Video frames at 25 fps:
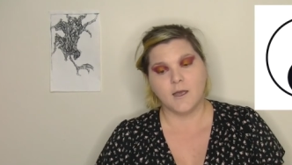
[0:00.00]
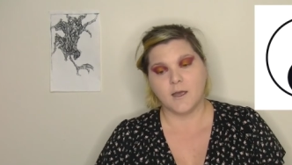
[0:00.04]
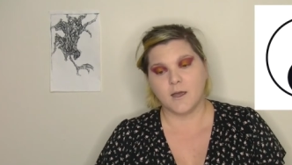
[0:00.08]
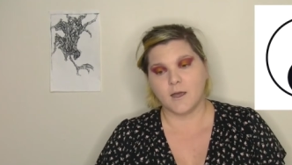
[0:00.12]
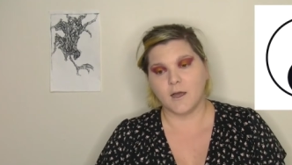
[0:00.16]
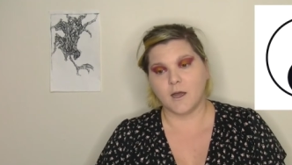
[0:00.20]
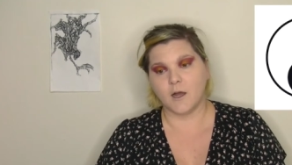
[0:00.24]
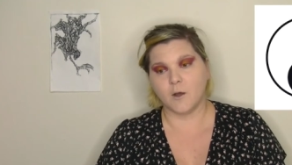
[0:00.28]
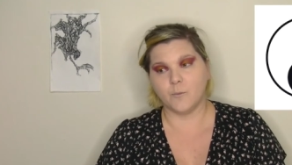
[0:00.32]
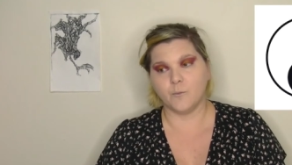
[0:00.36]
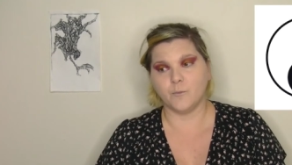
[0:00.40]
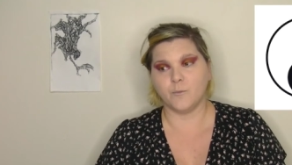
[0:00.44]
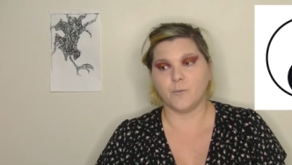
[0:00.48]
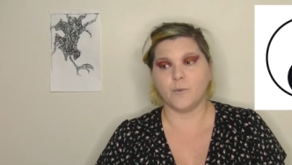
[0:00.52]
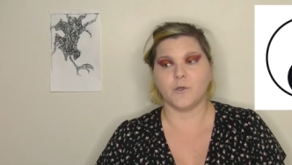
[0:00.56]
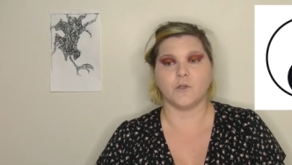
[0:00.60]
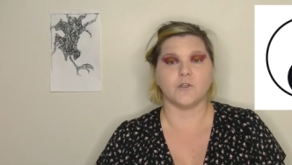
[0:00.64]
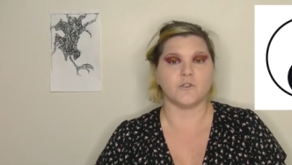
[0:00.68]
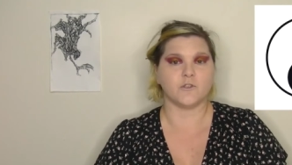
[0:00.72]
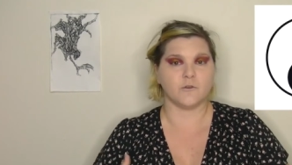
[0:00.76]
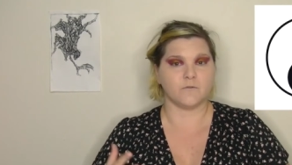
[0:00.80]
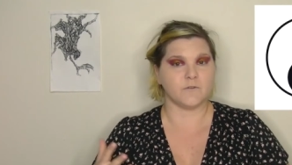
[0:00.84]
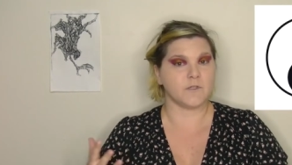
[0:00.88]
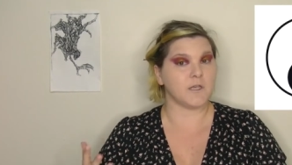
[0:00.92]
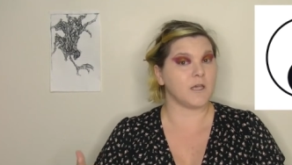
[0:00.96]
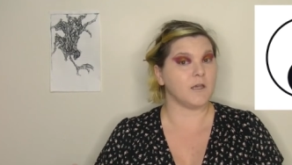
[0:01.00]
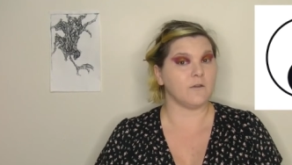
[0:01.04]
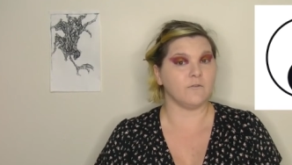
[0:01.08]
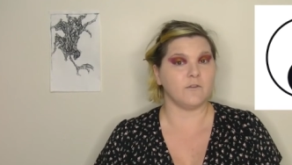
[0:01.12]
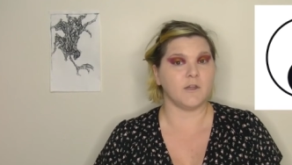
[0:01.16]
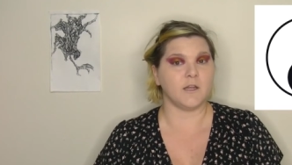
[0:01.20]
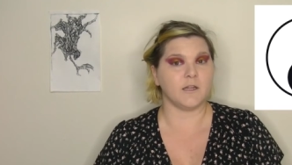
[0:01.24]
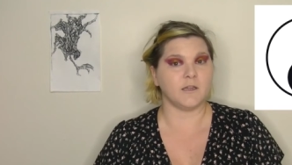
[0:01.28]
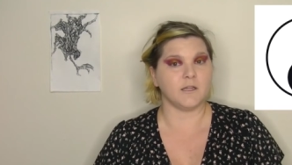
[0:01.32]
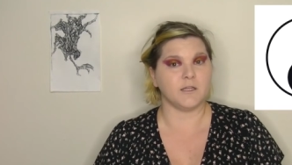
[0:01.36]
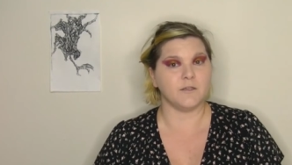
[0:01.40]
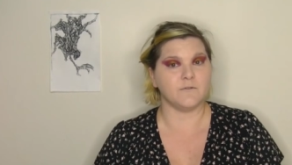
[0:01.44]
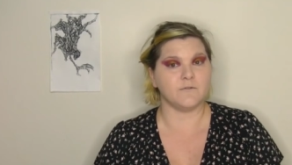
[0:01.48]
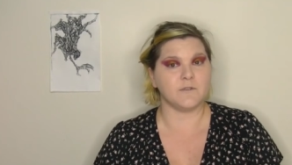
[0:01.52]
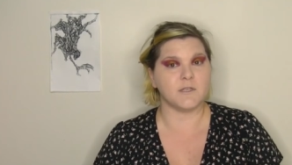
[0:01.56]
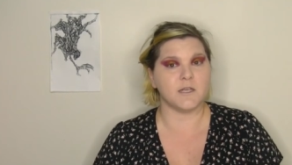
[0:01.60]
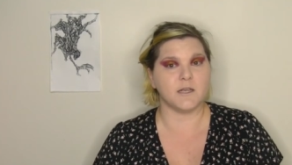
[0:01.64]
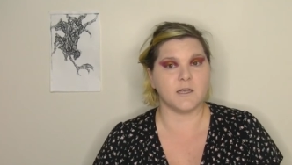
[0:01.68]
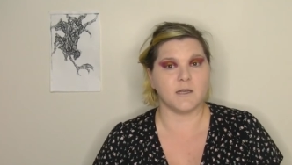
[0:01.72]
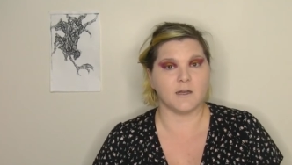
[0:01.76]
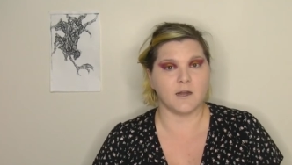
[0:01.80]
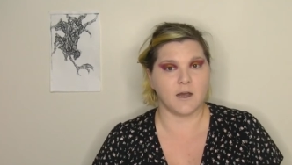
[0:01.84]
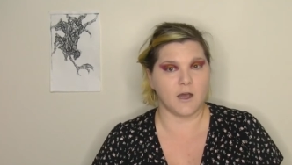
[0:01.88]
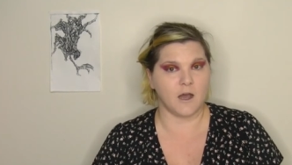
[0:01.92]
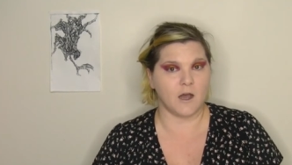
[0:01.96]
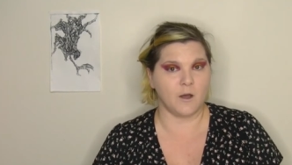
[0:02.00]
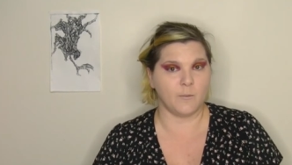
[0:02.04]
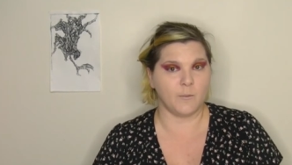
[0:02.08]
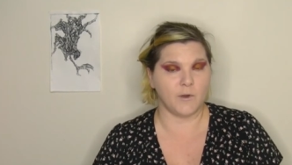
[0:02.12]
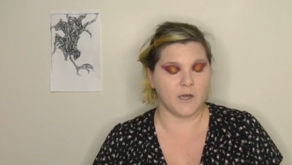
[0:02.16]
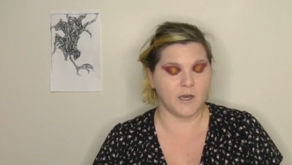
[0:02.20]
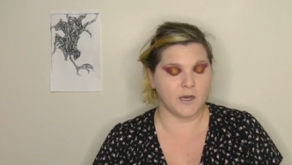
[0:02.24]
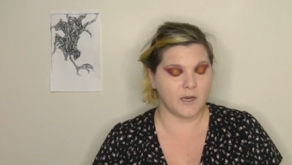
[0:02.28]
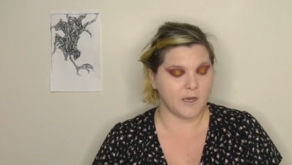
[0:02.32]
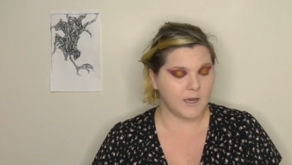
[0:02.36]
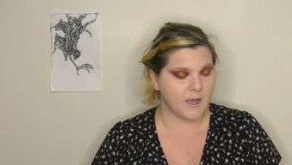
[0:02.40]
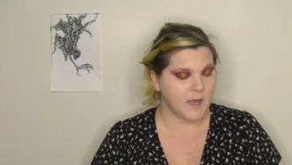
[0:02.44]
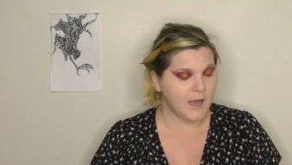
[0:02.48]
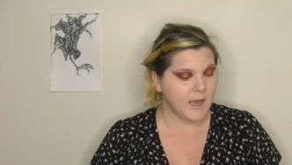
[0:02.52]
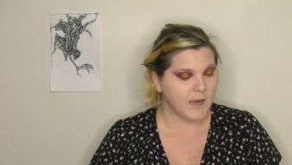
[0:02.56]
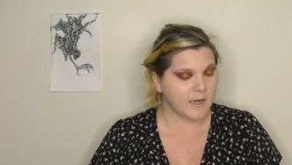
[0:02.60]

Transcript: um, because obviously everything lives in harmony.